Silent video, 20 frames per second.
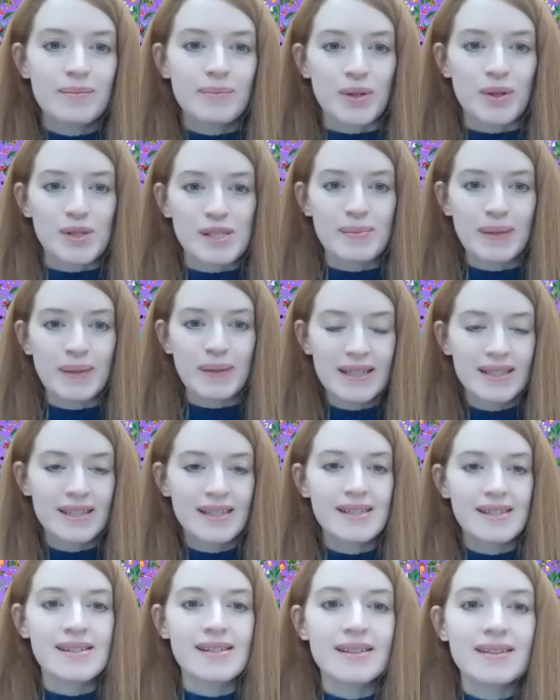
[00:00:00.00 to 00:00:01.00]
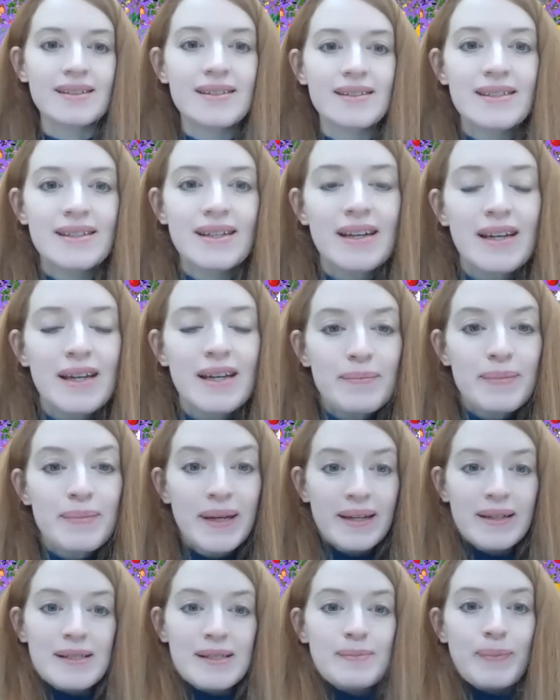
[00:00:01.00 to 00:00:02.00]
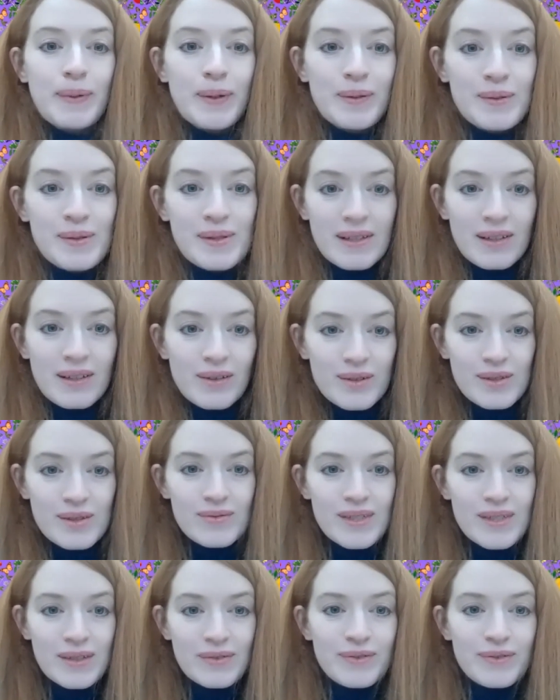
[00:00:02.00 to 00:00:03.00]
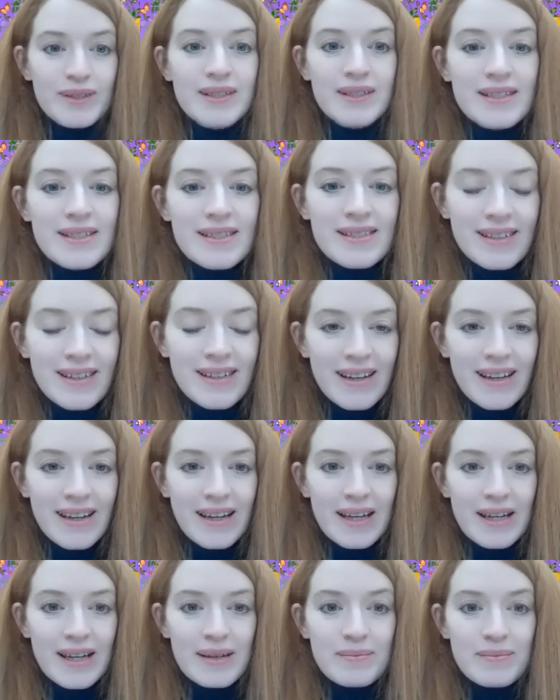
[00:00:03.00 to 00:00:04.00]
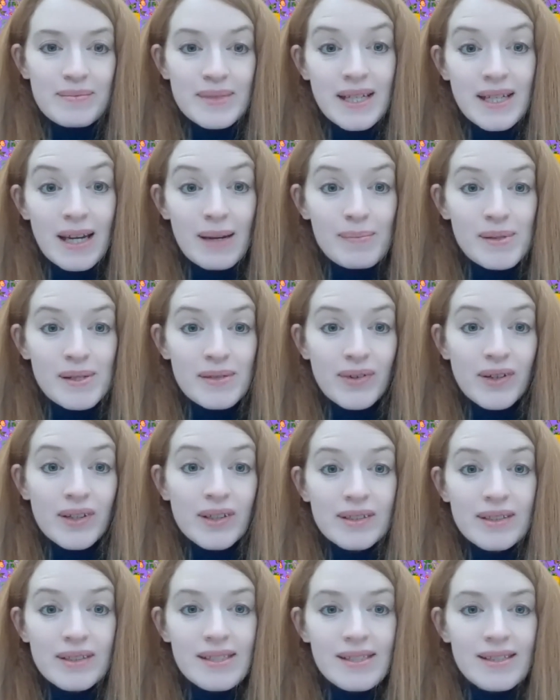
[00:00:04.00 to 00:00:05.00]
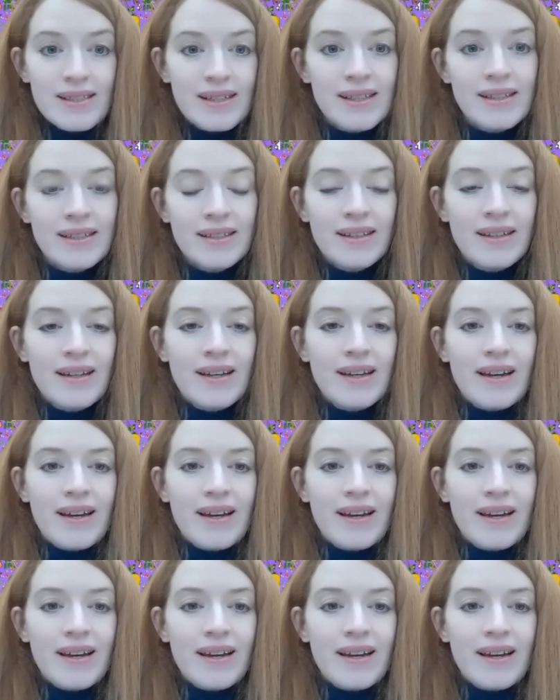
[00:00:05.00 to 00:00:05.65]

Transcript: possibilities and be exposed to lots of different types of art and design.